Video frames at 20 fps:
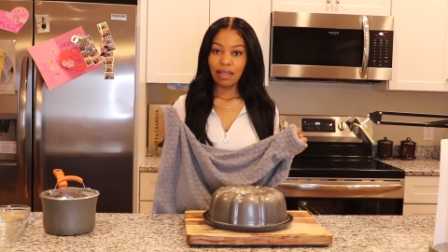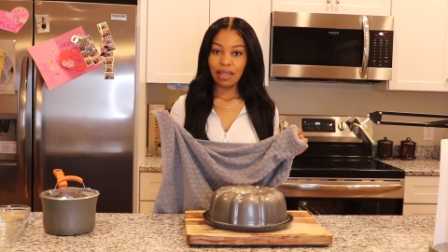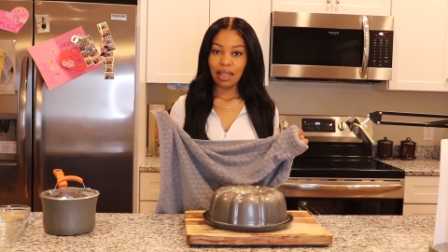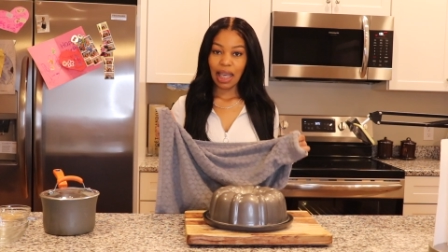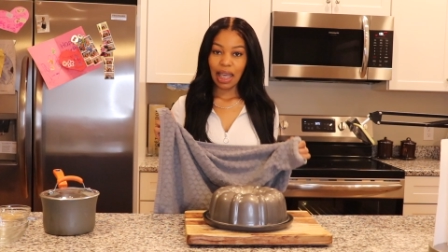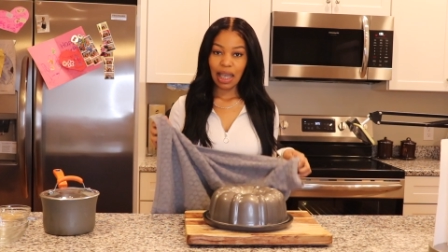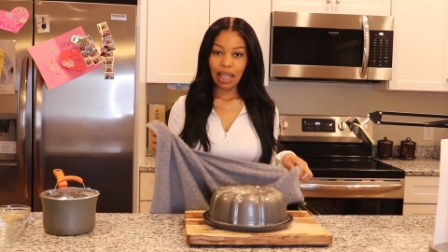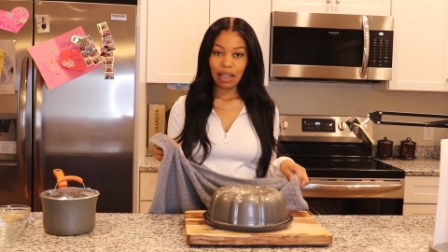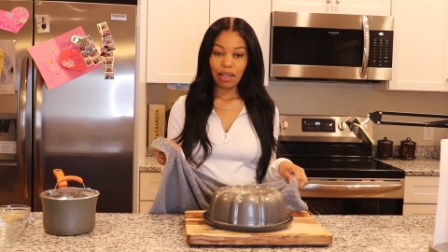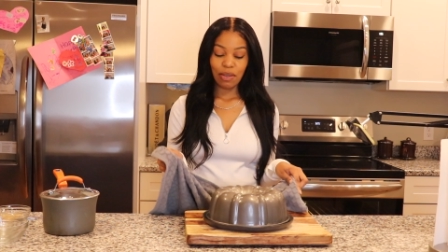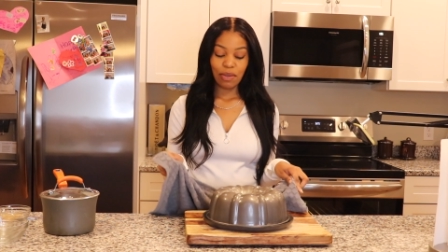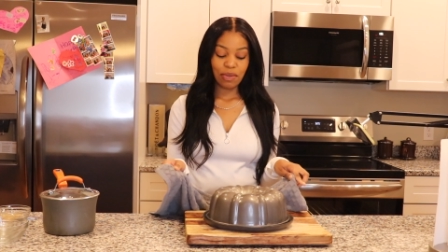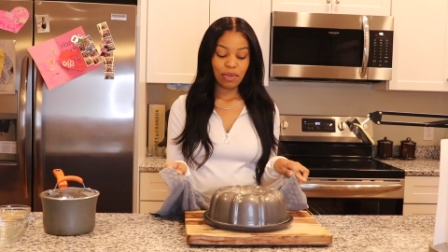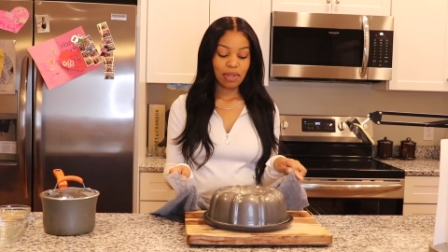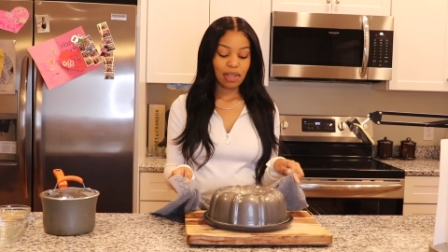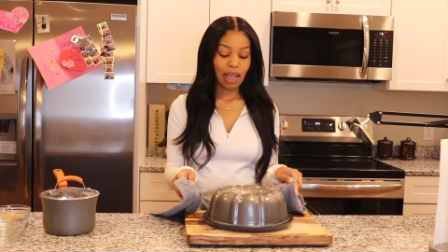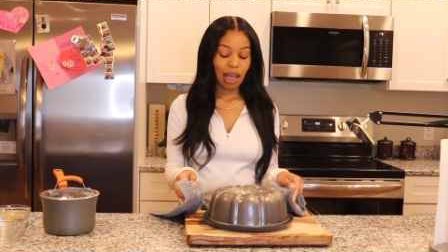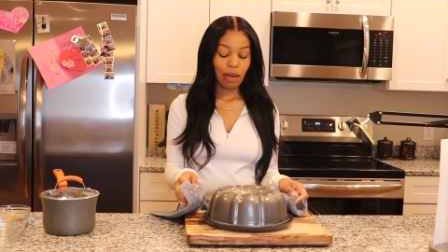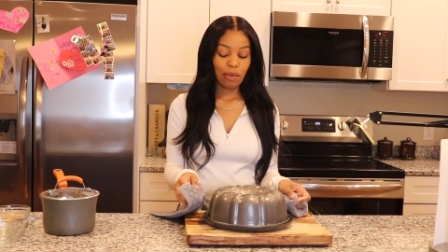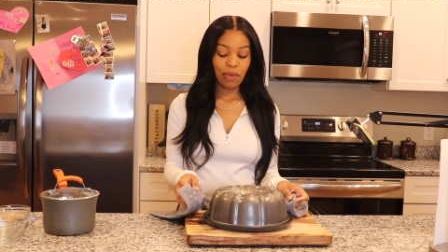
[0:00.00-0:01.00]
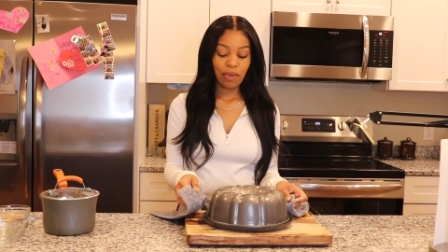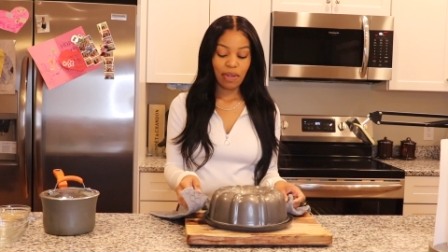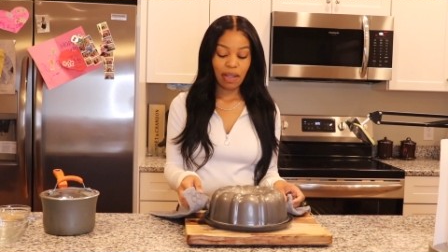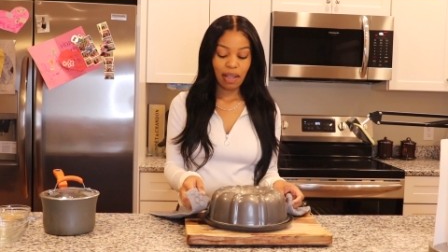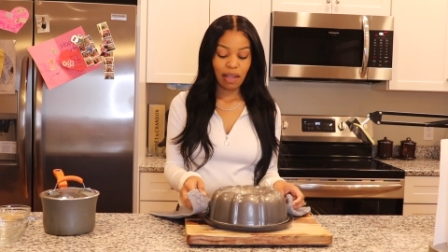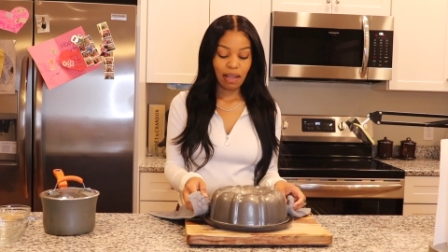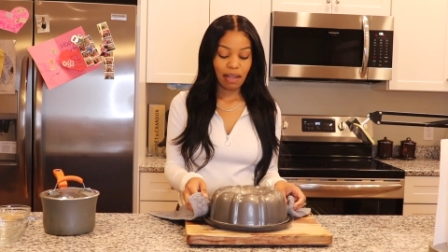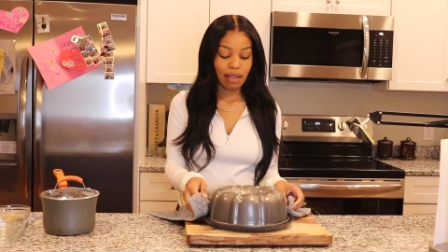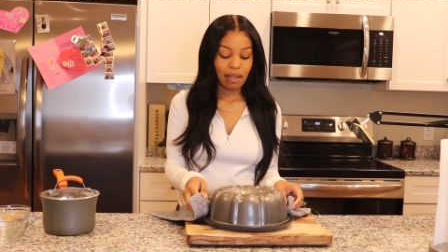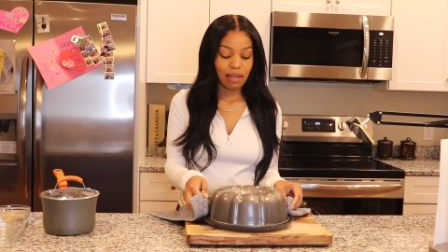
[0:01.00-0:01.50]
take a little towel
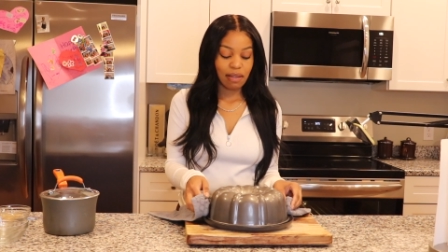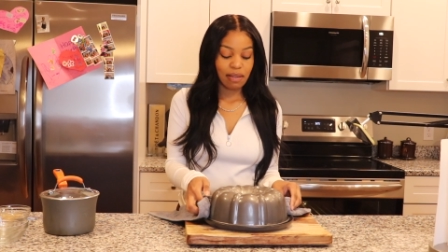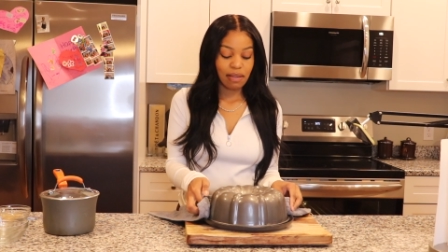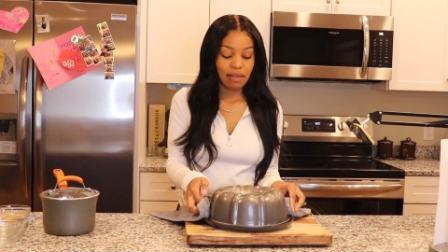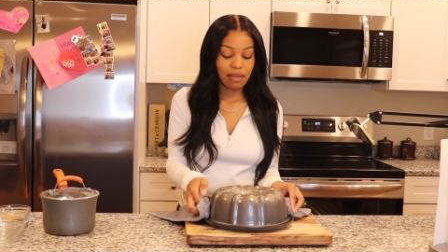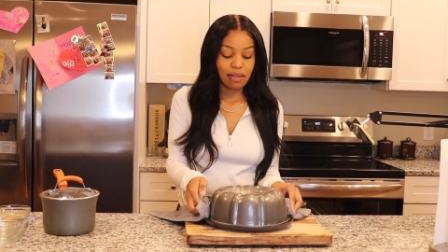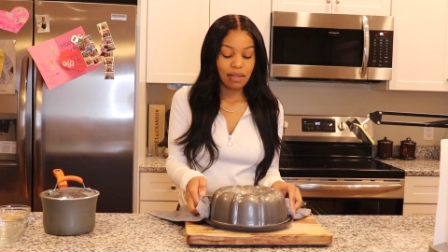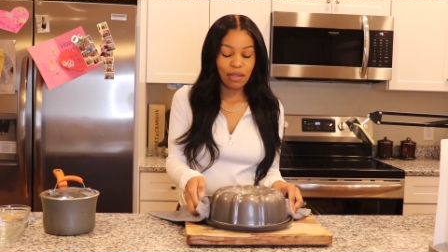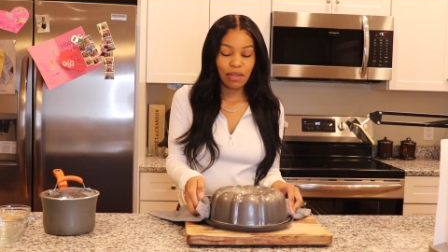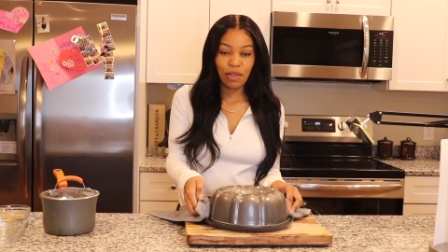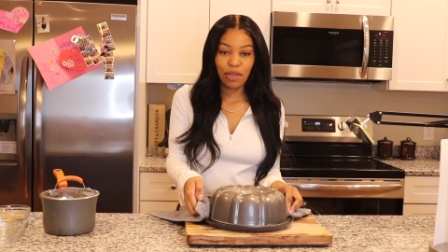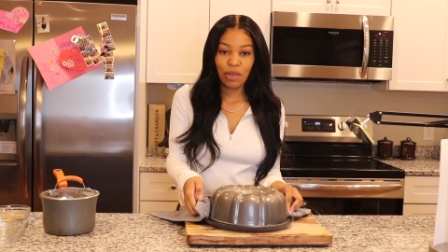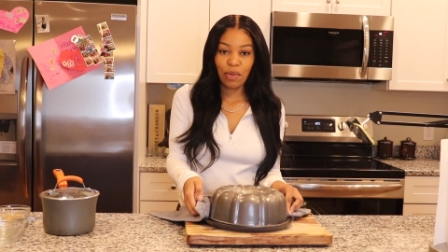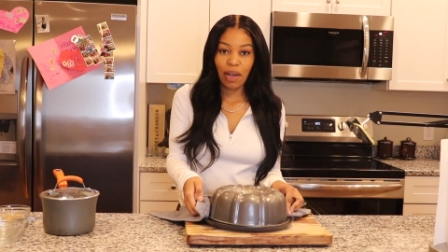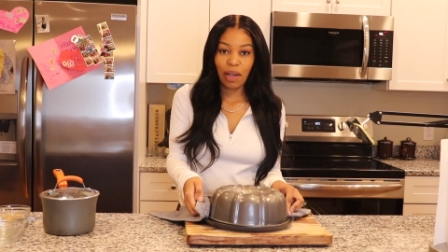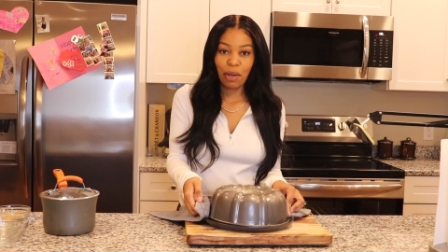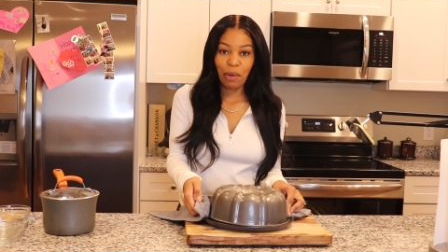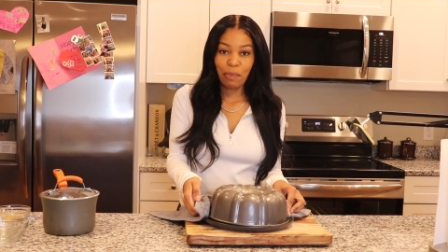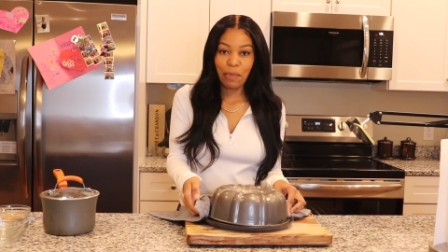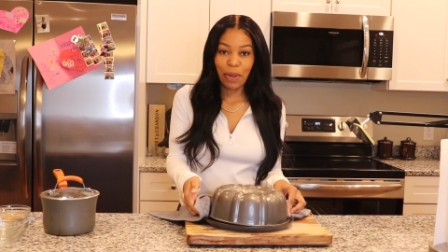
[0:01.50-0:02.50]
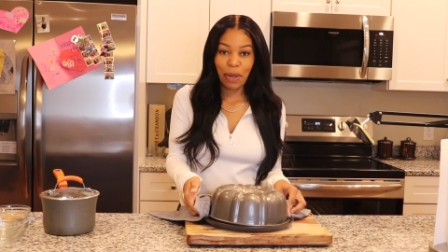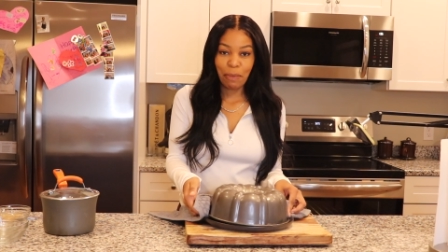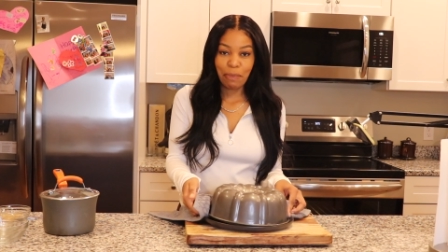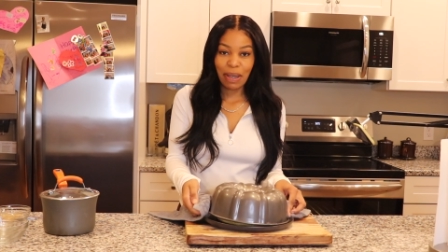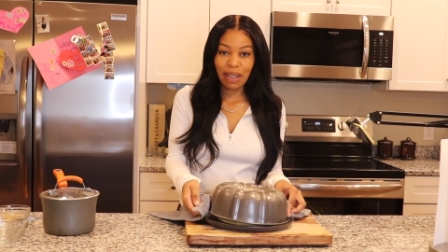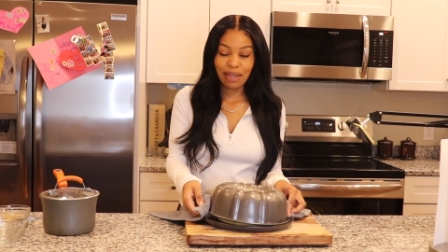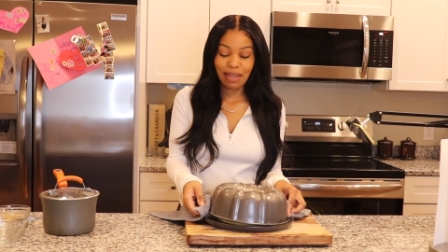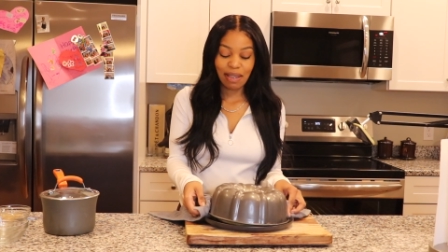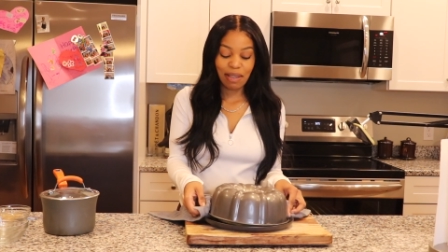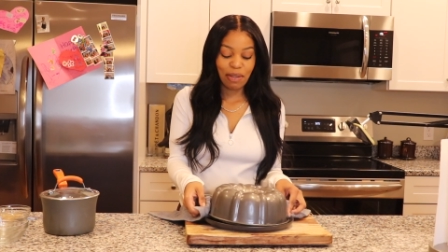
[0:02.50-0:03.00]
here, just so I don't burn
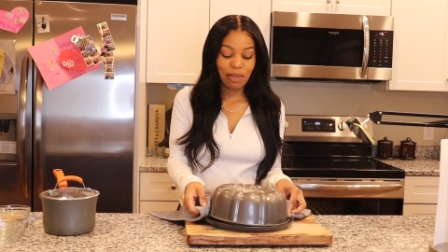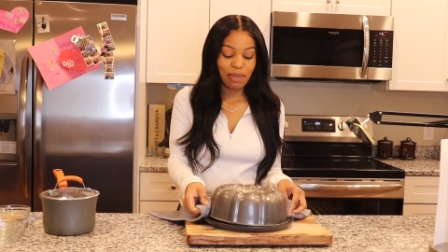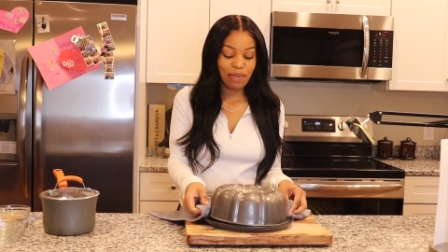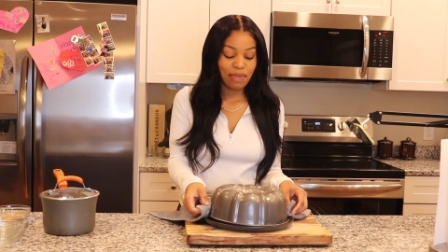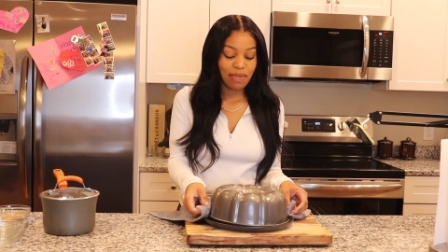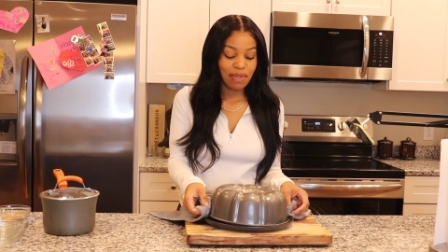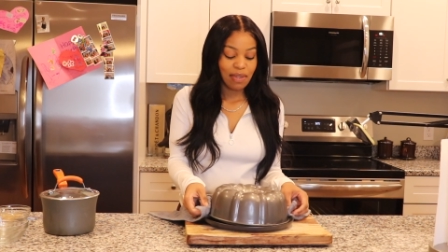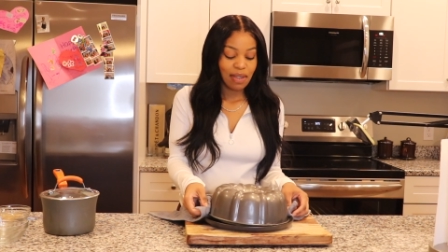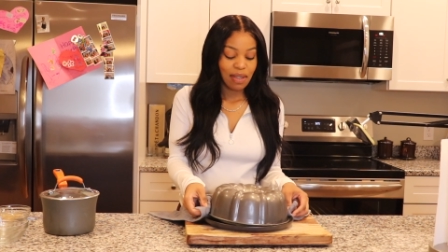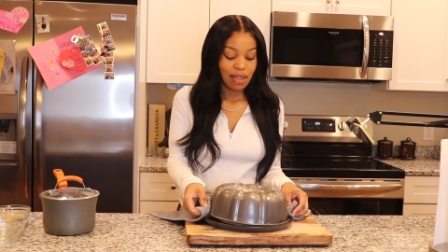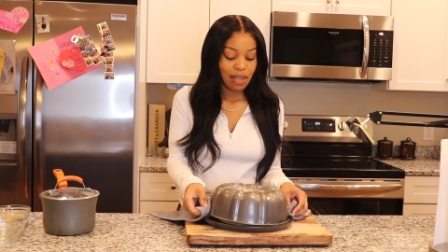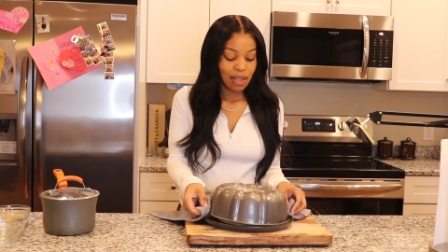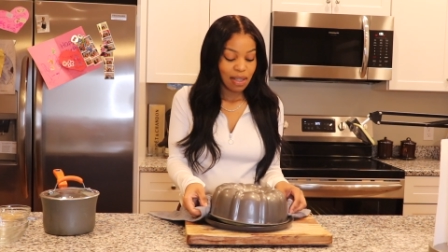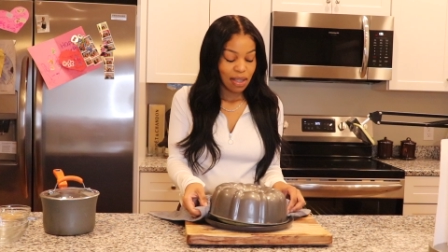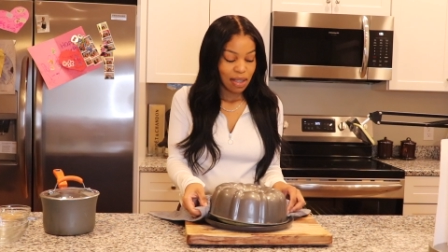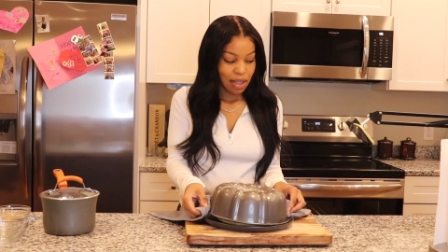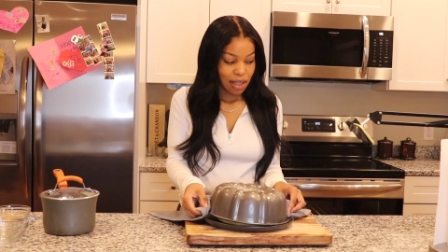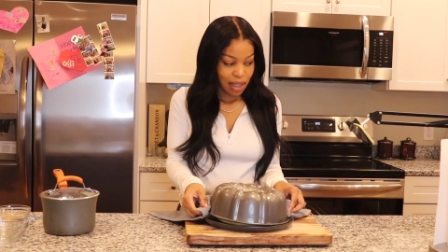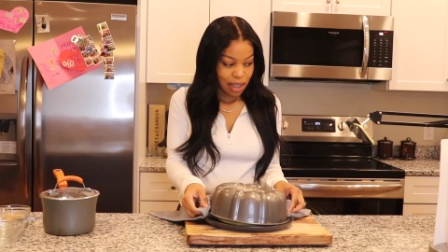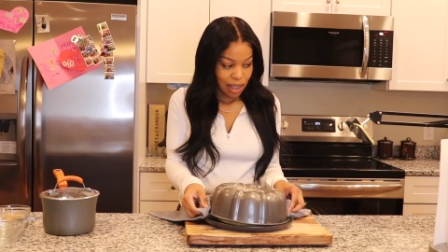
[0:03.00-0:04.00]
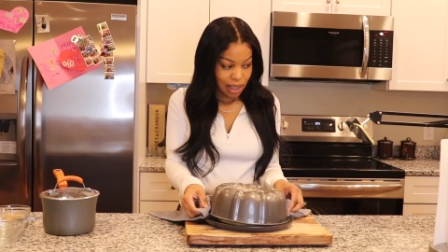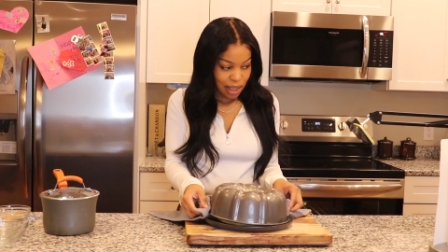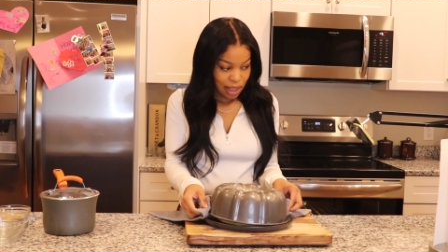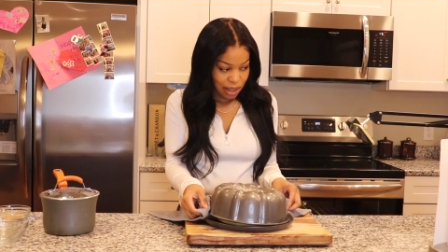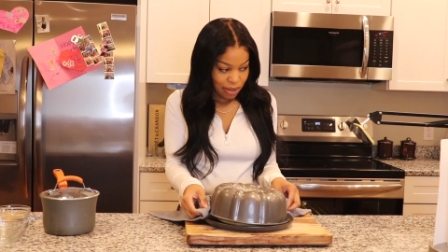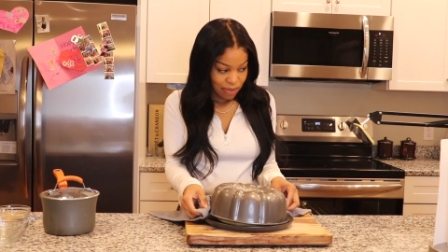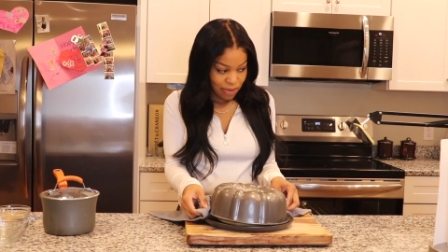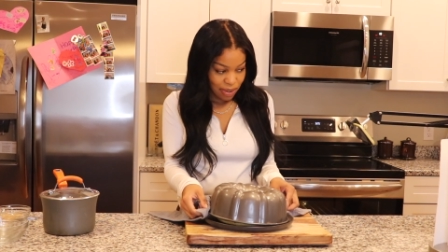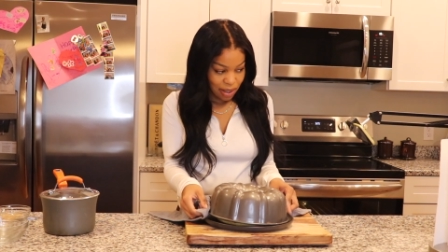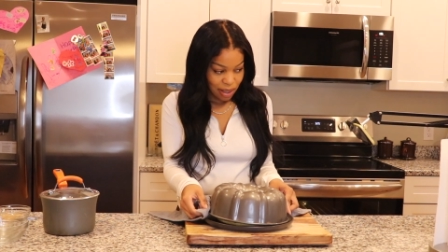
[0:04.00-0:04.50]
myself, and
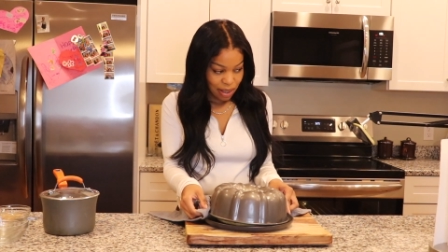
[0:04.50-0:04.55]
lift